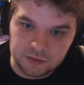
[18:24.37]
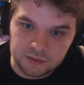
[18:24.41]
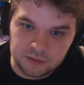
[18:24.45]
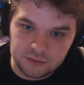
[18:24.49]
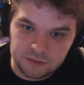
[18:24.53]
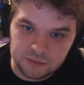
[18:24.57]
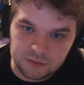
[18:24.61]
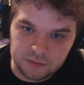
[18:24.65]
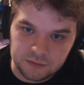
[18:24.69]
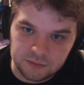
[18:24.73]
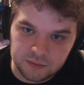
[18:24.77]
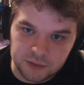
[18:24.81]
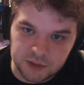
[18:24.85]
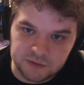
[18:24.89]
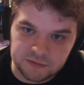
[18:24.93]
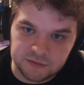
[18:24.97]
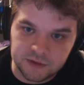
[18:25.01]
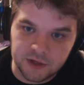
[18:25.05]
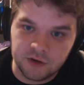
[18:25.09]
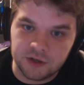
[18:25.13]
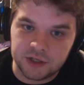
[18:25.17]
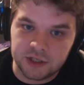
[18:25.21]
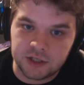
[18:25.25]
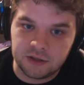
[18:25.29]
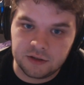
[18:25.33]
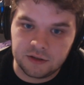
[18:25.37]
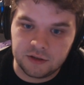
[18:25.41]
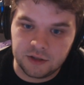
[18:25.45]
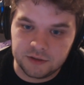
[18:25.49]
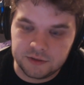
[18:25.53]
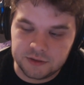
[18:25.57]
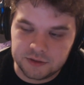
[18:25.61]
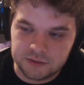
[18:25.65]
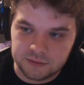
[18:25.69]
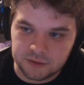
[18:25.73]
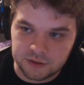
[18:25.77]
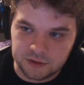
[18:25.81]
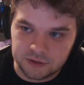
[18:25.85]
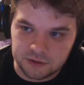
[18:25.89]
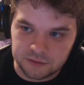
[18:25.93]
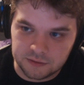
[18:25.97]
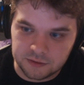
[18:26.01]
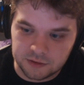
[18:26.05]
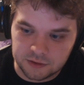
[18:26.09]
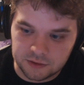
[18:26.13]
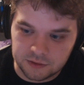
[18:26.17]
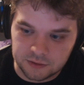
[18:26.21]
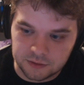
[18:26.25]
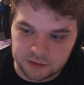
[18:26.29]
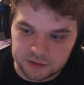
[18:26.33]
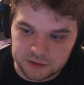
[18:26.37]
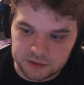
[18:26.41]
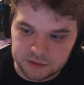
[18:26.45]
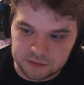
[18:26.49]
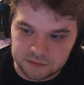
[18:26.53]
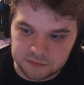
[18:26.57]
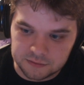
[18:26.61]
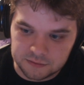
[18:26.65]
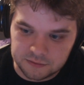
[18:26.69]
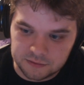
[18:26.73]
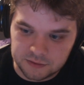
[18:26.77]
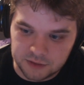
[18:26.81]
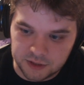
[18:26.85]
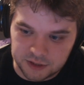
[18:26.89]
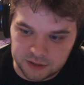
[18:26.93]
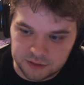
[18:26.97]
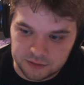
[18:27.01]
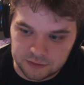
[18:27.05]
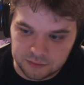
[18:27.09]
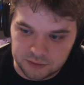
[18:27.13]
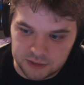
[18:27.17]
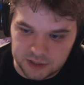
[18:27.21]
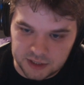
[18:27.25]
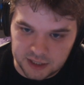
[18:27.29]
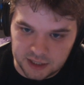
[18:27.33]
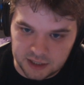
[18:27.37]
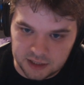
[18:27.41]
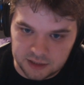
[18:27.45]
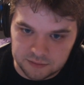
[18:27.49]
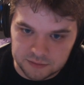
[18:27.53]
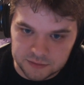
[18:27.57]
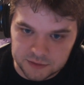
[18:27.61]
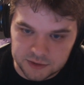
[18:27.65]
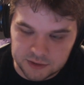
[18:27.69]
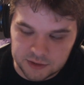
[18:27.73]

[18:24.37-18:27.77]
be very close with over the course of, like, 3 games,